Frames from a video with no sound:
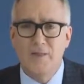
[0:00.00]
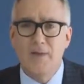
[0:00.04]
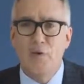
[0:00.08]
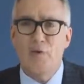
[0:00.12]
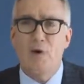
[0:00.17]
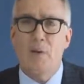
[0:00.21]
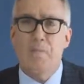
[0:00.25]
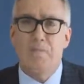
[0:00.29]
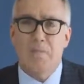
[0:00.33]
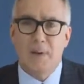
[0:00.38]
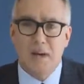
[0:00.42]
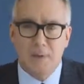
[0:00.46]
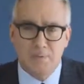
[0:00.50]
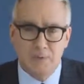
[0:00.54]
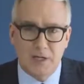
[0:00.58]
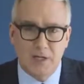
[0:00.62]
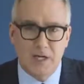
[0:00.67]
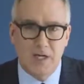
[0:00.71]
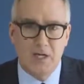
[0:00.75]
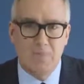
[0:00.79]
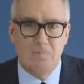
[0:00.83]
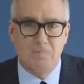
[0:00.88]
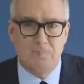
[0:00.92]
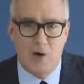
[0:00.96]
The
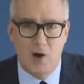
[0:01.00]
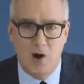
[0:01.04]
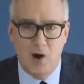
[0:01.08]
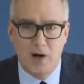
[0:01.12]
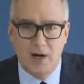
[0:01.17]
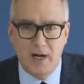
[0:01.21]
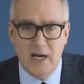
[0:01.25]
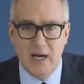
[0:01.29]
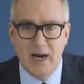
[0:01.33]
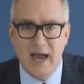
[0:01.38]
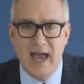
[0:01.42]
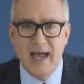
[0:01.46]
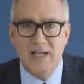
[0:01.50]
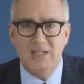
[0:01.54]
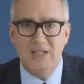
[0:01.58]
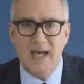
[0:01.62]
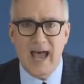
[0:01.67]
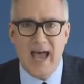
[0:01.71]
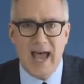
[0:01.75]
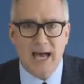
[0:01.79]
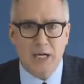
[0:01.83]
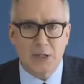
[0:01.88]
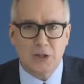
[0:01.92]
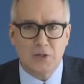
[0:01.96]
Republican Party has
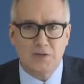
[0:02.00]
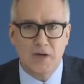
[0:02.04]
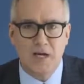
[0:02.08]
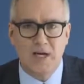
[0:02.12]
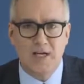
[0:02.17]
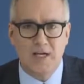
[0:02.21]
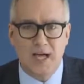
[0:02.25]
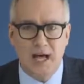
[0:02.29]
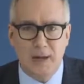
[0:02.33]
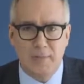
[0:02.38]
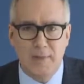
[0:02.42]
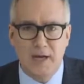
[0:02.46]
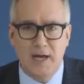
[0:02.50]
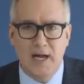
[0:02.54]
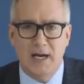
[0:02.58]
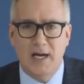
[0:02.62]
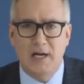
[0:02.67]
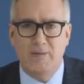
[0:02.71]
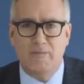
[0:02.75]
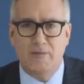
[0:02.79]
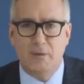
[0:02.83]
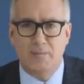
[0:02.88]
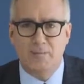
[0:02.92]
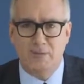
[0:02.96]
actually
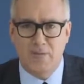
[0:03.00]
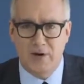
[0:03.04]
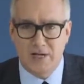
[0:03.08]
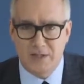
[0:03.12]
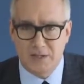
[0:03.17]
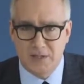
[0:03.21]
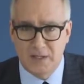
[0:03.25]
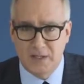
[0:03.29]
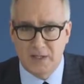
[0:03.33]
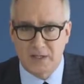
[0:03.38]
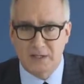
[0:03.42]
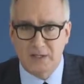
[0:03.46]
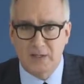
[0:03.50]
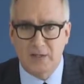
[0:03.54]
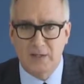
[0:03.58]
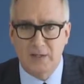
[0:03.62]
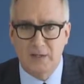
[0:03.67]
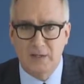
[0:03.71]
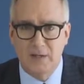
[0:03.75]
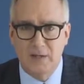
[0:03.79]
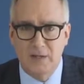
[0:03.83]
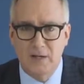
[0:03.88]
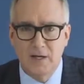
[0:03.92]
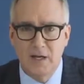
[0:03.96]
nominated for president
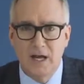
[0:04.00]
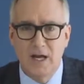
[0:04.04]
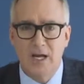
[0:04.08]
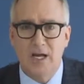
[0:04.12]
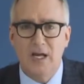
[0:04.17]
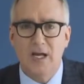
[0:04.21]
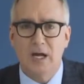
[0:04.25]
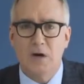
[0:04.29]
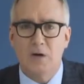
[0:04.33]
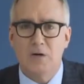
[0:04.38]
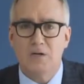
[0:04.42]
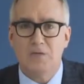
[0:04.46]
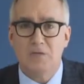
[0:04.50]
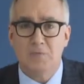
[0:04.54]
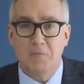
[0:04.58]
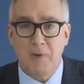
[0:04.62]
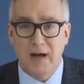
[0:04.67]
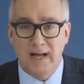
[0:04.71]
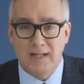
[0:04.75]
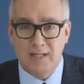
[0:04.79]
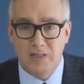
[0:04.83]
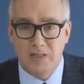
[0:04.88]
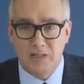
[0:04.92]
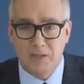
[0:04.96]
an
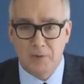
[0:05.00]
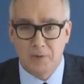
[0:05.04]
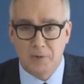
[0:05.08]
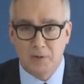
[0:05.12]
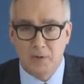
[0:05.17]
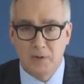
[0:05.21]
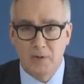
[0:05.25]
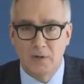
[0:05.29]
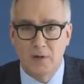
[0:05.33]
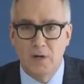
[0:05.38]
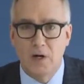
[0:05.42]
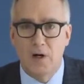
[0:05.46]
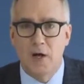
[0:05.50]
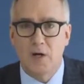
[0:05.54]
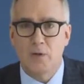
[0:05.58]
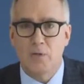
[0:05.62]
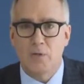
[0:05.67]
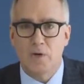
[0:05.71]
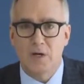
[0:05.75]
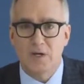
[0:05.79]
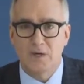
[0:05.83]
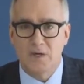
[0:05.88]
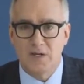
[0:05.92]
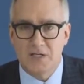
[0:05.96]
irresponsible,
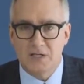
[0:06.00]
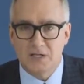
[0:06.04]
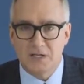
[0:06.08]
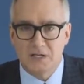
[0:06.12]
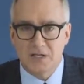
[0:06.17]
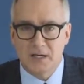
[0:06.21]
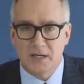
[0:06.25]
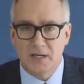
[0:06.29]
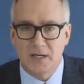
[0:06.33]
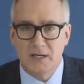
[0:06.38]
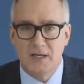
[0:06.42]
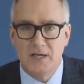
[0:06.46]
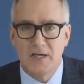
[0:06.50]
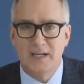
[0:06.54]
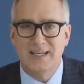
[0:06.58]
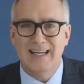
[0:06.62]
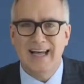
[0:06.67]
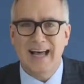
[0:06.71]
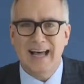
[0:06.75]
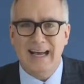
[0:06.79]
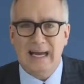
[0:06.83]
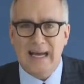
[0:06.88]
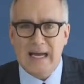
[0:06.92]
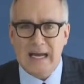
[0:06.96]
unrealistic,
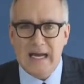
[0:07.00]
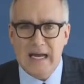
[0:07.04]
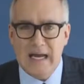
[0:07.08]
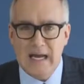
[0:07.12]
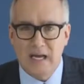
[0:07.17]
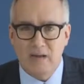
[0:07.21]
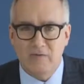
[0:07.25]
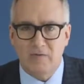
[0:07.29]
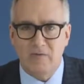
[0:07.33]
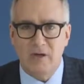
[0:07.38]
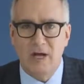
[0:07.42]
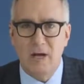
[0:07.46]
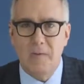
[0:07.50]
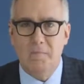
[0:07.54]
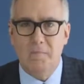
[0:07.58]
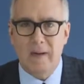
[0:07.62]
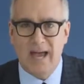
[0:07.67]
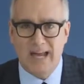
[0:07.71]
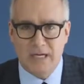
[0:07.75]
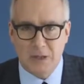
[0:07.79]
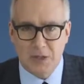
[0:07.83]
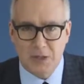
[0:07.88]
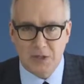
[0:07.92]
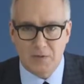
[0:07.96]
naive,
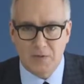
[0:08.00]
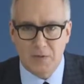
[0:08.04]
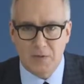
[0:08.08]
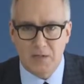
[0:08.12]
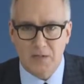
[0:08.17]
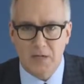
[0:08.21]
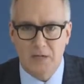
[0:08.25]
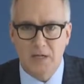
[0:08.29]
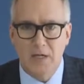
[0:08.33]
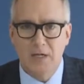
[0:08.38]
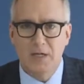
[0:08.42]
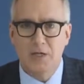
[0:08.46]
petulant,